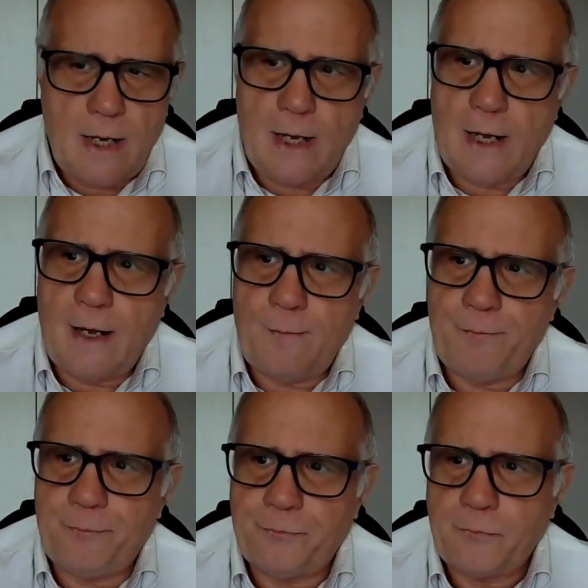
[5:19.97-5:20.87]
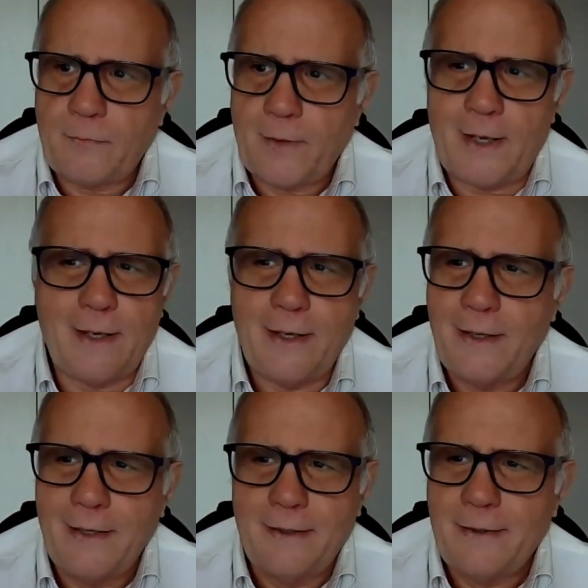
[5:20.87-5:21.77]
Um,
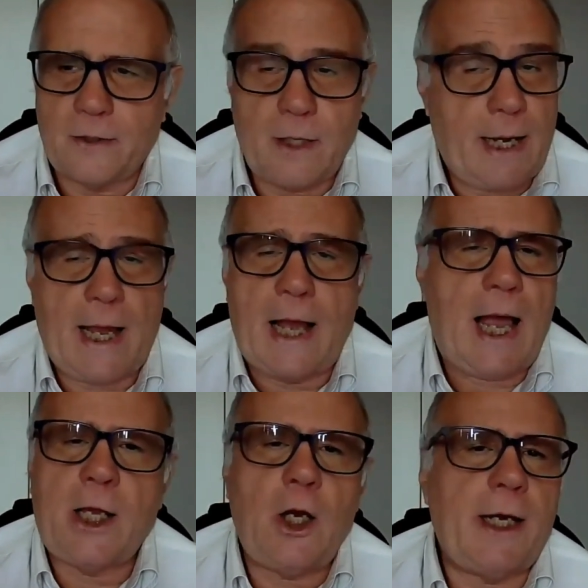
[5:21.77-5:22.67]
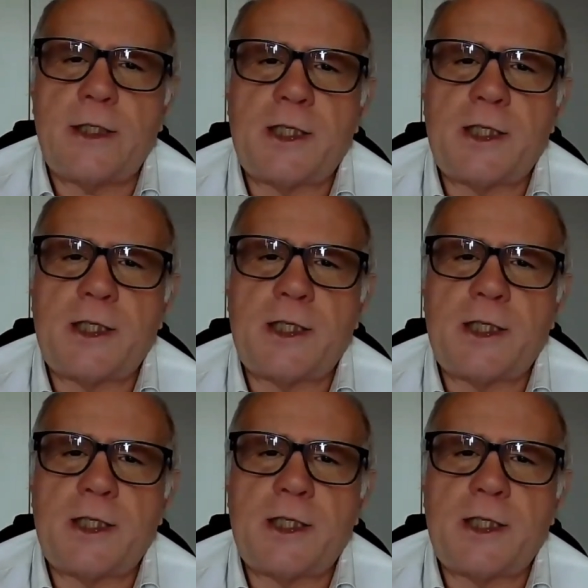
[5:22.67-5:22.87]
okay, I